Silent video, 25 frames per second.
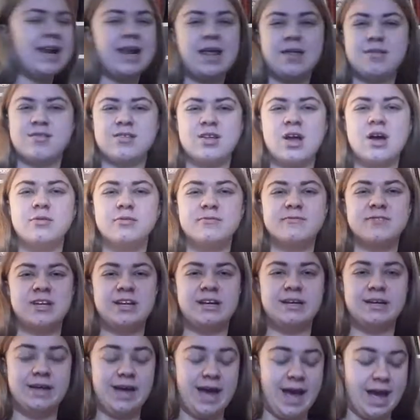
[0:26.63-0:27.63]
let's start with
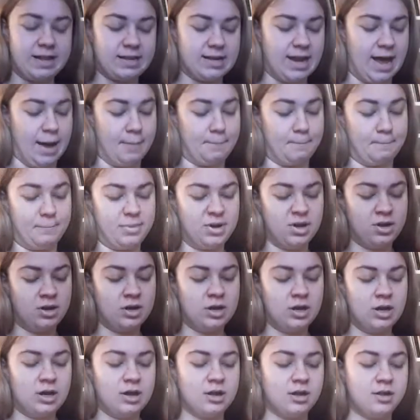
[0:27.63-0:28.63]
the headlamp.
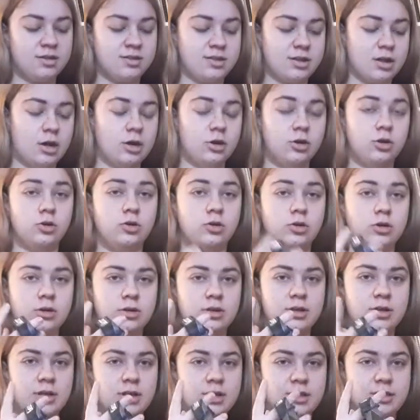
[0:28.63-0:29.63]
So
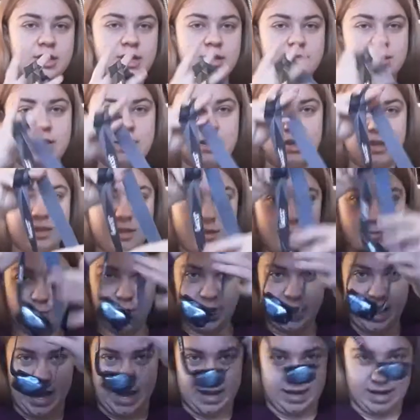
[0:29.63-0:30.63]
this is my
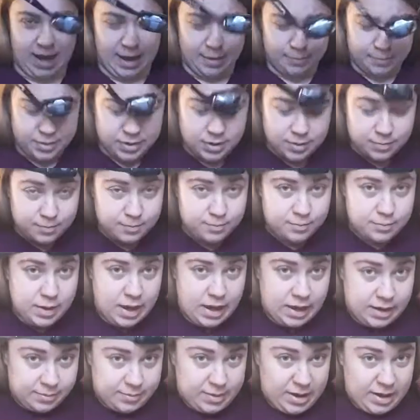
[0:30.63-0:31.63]
headlamp.
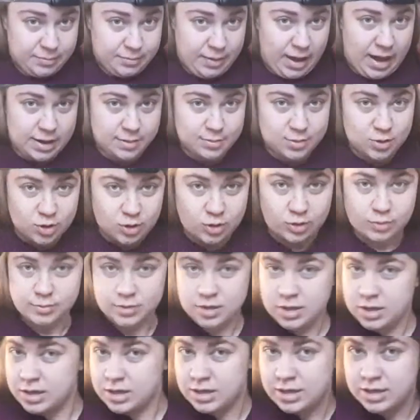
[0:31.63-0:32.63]
Bada bing bada boom.
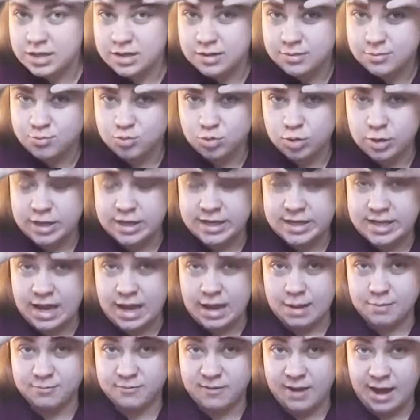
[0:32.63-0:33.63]
Pretty
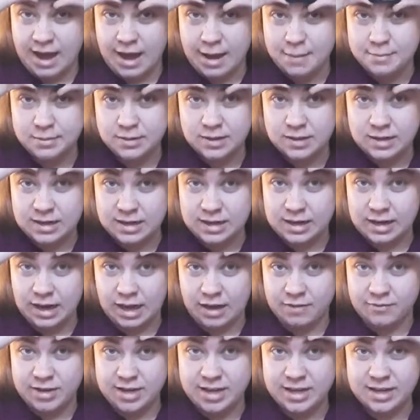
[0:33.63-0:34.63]
damn fab.
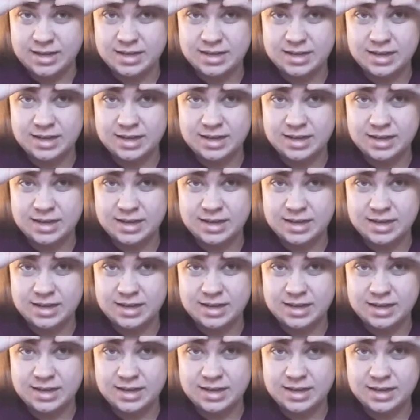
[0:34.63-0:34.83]
Love it.